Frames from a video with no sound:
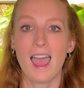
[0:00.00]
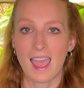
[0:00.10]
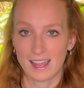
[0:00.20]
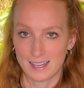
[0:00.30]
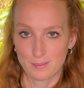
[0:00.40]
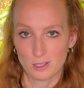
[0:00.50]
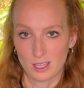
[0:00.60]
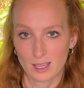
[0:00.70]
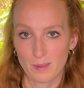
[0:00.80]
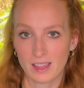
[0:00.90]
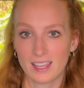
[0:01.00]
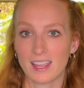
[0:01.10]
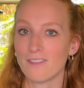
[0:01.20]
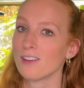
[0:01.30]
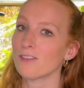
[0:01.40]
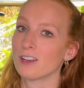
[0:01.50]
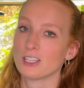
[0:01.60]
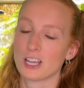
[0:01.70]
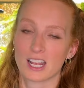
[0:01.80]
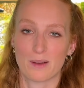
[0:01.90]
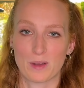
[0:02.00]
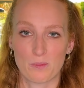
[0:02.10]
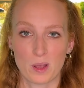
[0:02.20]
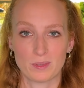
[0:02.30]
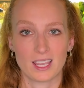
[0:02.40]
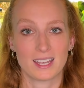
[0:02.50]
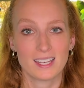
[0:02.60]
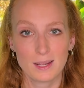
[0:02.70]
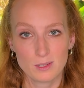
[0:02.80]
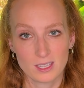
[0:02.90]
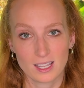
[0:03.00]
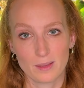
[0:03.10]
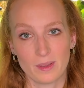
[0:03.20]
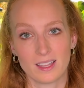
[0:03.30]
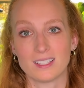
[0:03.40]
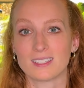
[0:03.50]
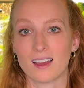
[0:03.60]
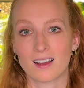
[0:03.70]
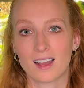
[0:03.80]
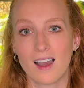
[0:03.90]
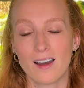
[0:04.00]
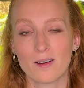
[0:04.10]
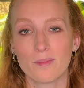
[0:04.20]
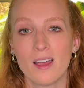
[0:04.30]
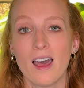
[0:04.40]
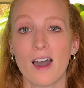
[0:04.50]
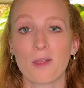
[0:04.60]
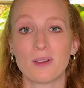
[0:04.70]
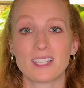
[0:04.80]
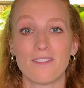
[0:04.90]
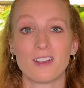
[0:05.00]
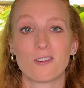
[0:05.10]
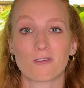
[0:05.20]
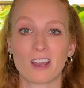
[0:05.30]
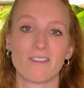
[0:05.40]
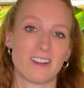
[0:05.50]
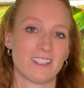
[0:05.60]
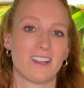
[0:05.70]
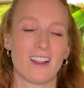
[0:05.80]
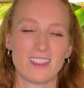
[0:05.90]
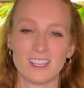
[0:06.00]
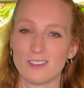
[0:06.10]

at Neptune the Chameleon, and feel free to check out my website, neptunethechameleon.com. Always have a great rest of your day. Thank you